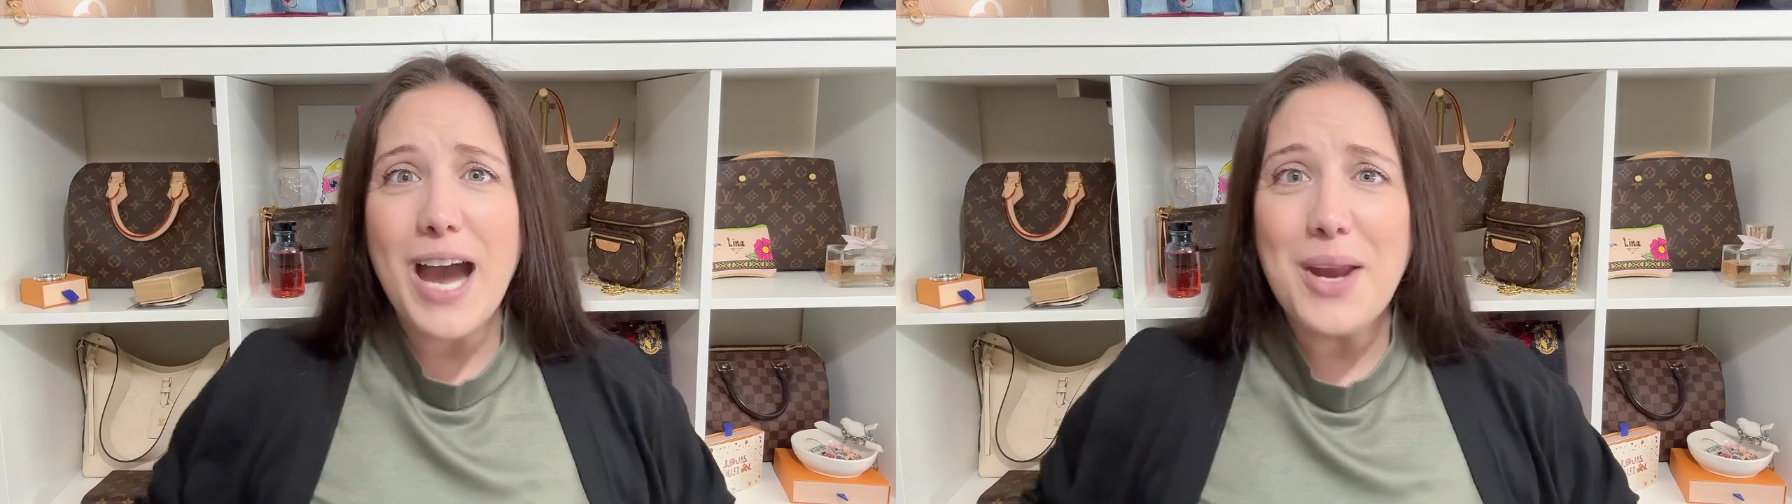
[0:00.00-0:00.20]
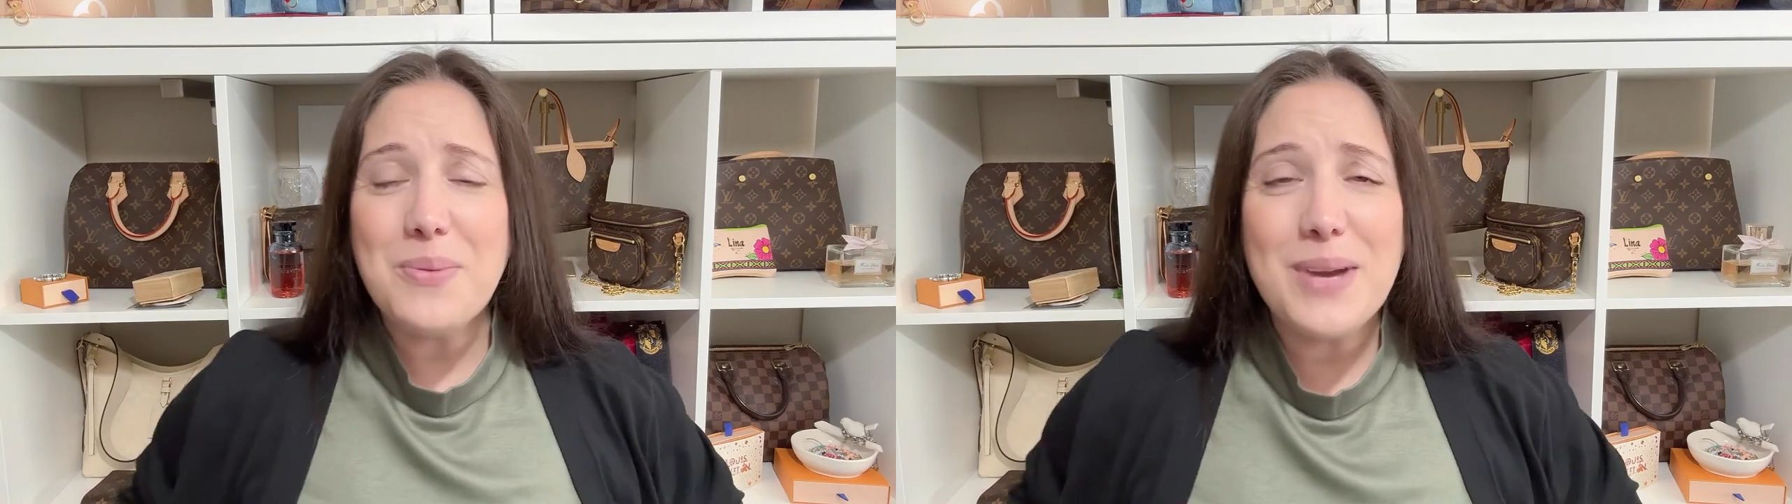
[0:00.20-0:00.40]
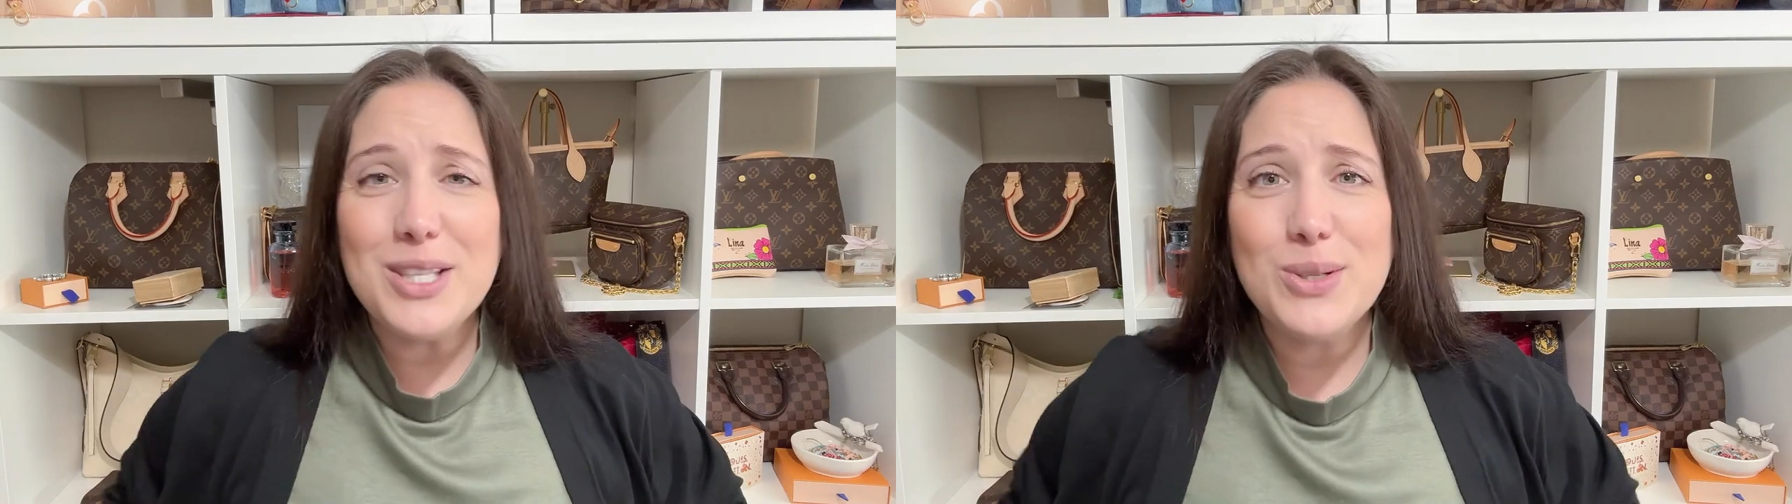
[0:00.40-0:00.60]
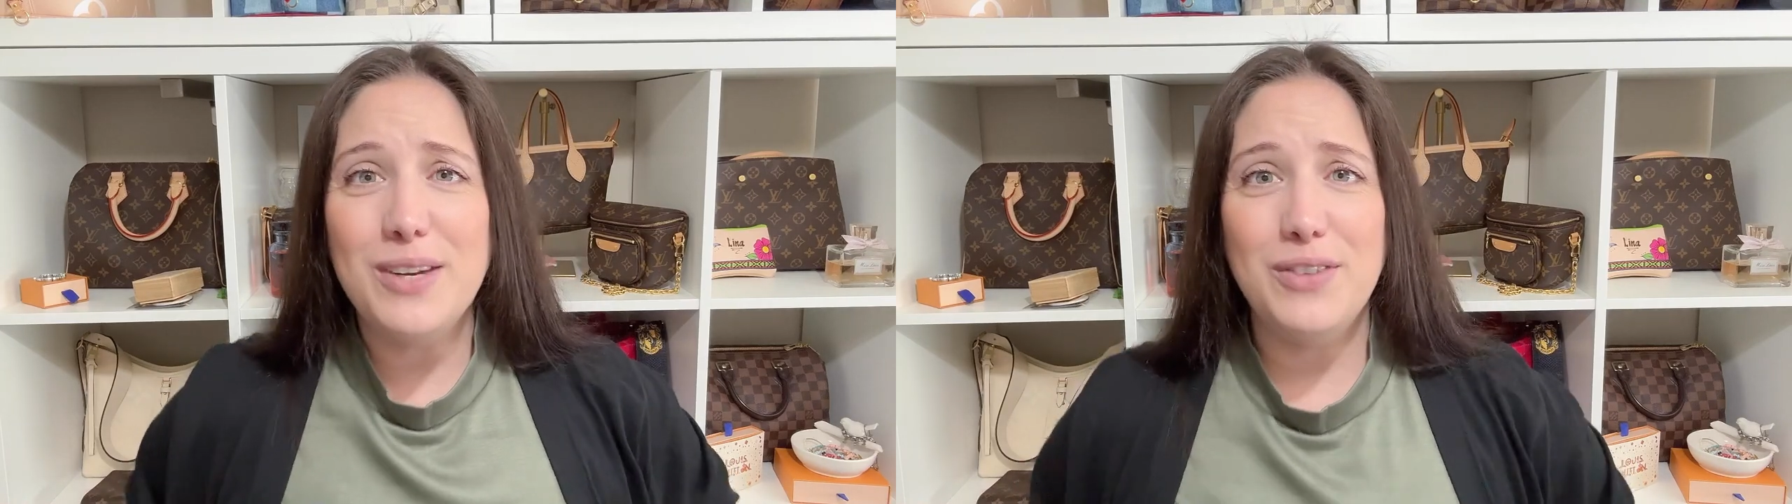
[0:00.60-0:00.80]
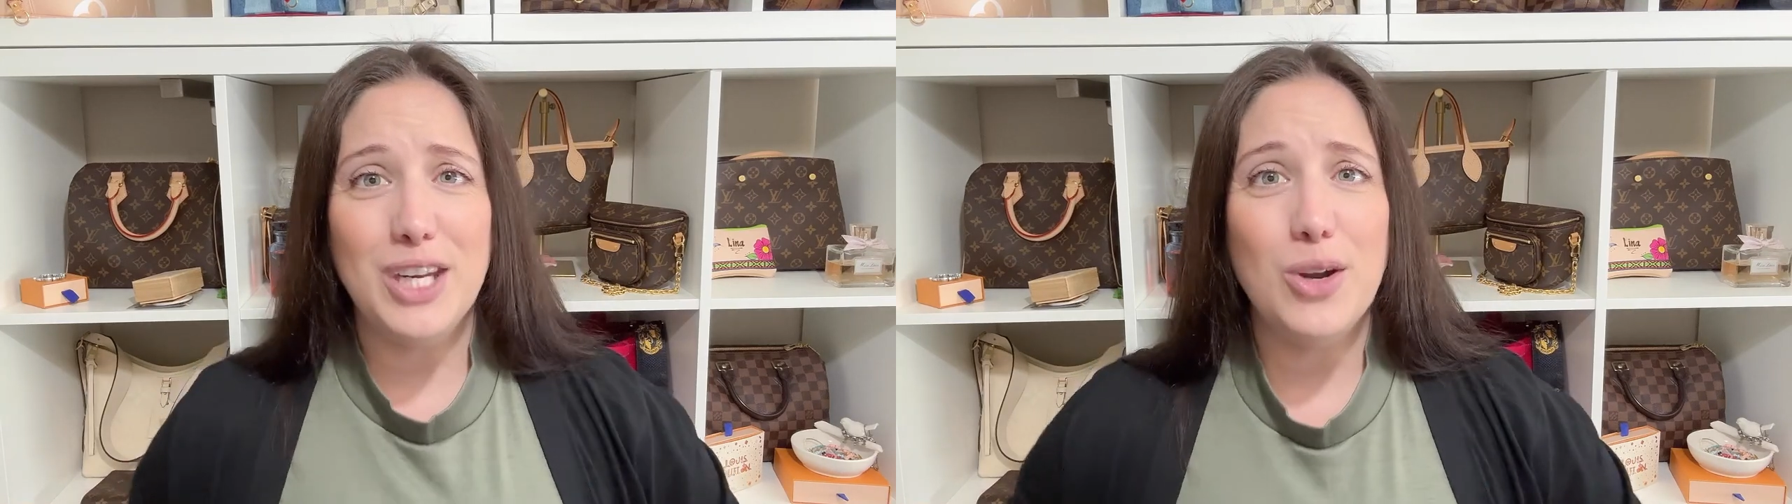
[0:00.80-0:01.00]
I don't mind
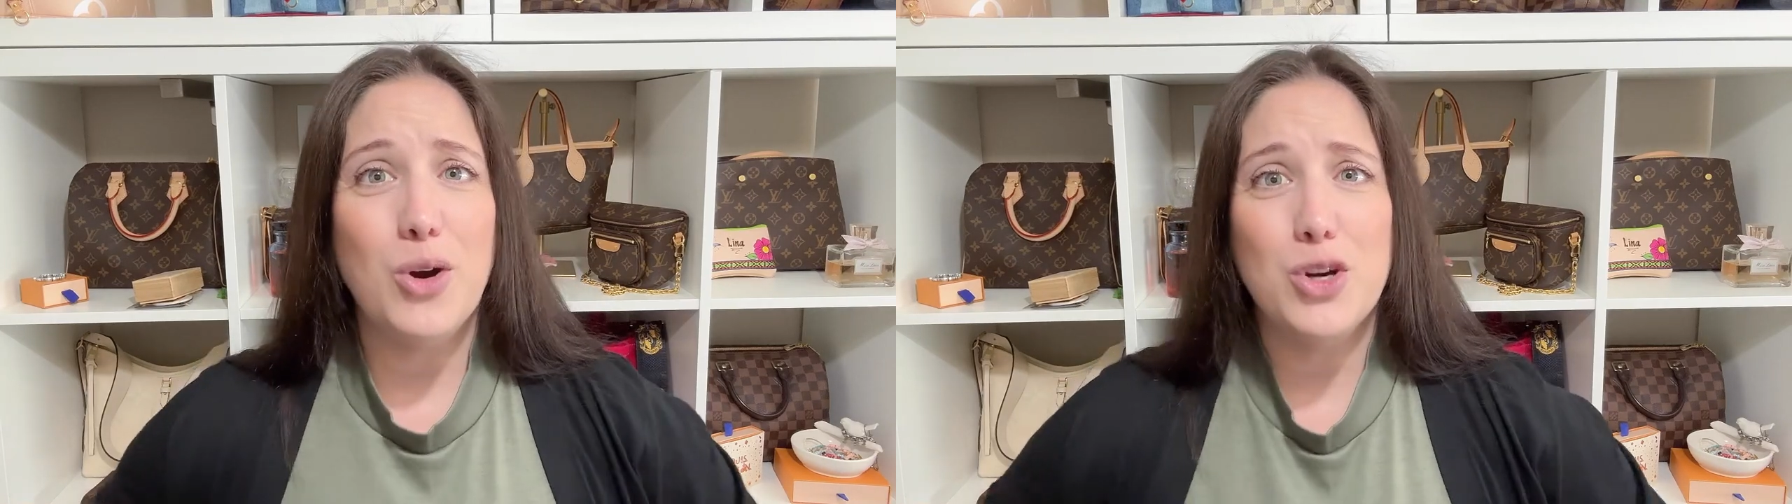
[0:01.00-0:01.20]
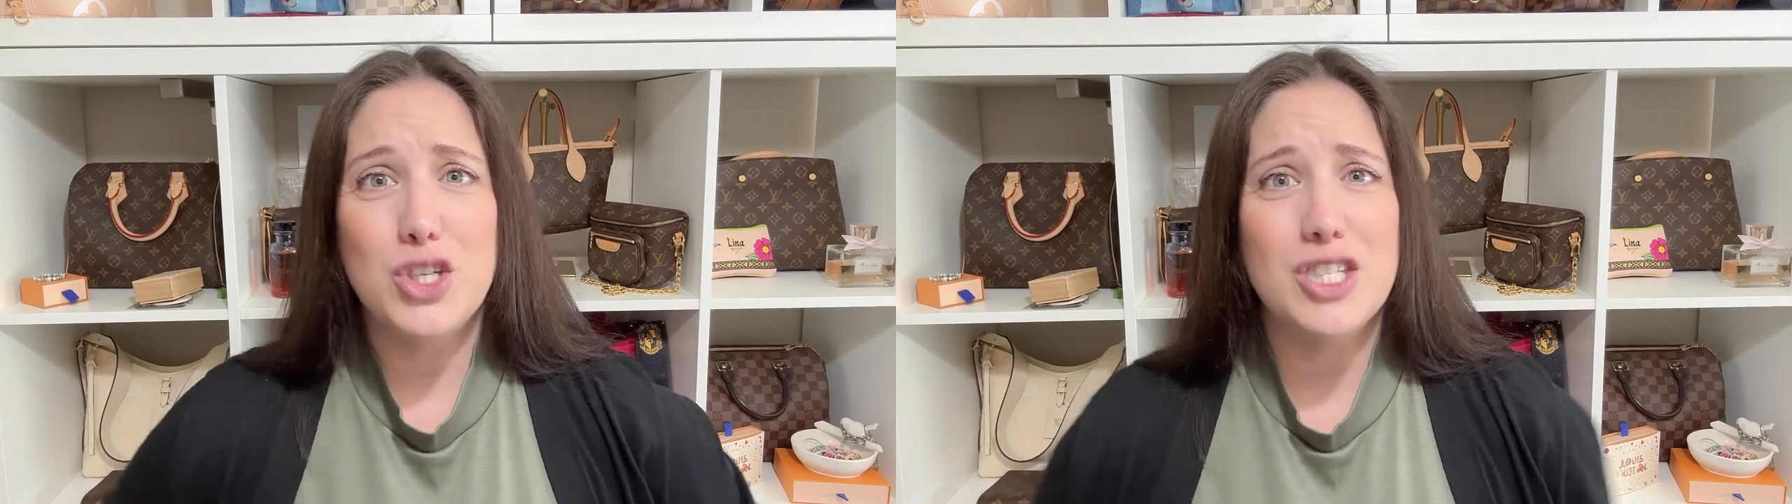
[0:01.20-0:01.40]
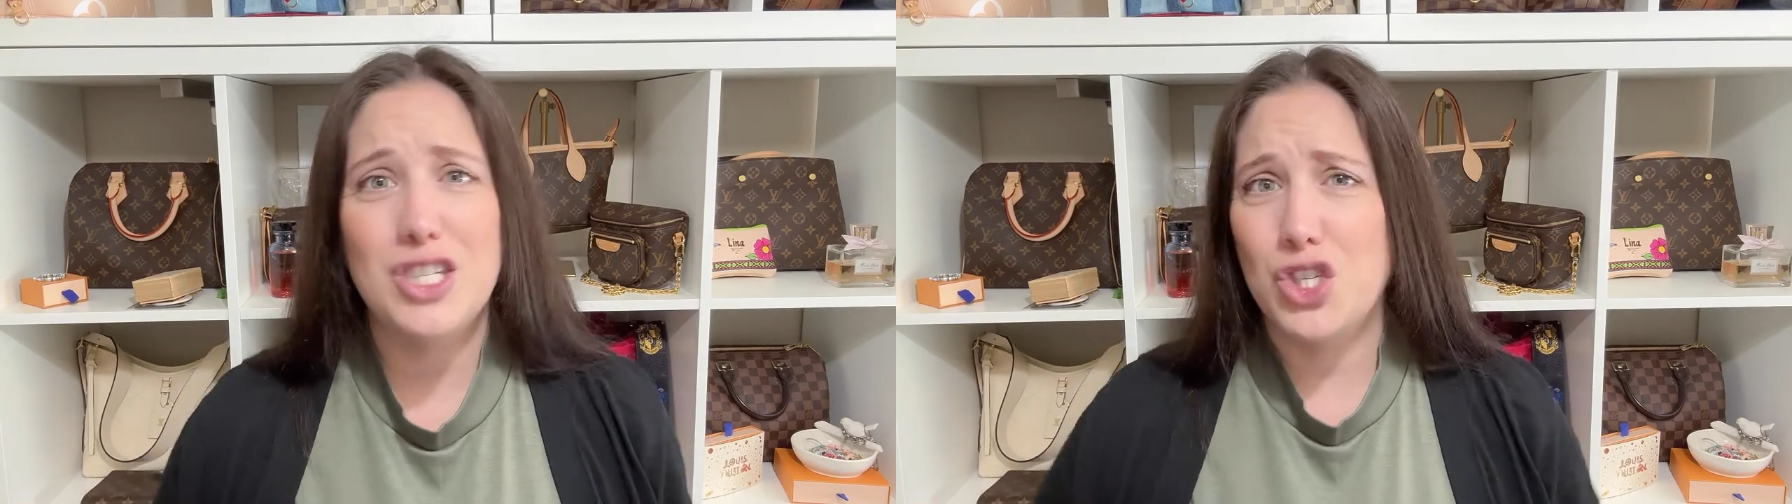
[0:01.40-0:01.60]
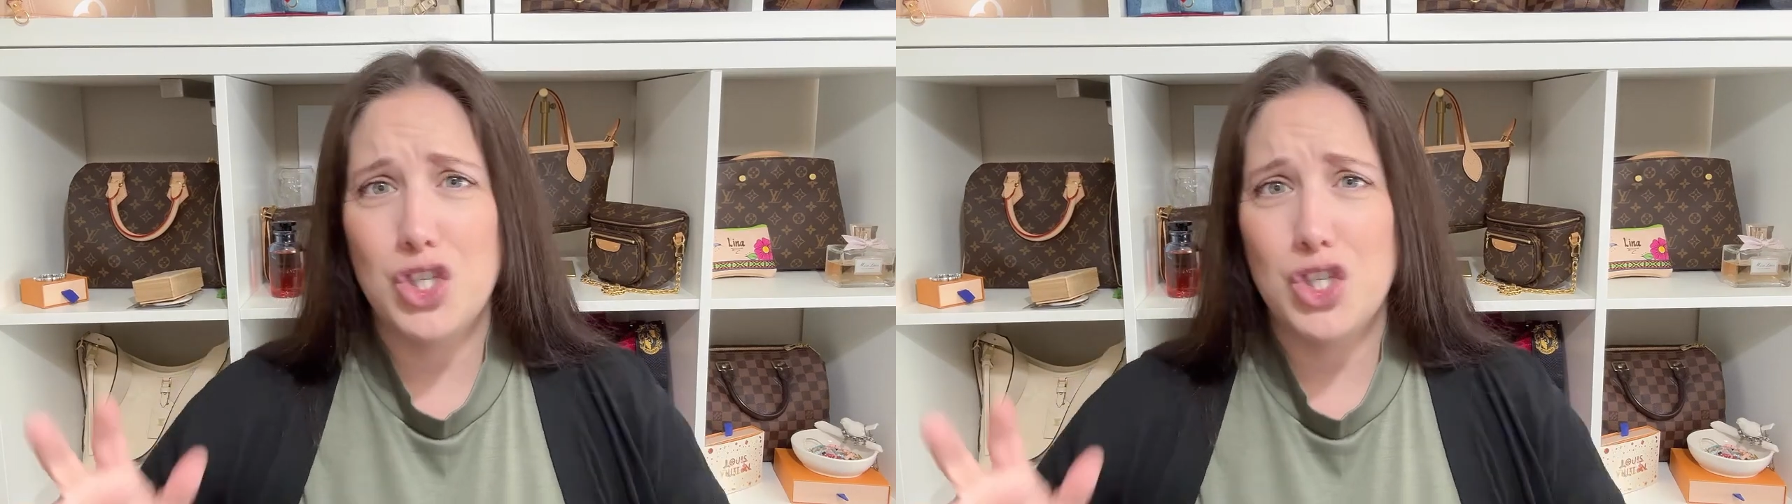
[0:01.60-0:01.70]
doing a video or just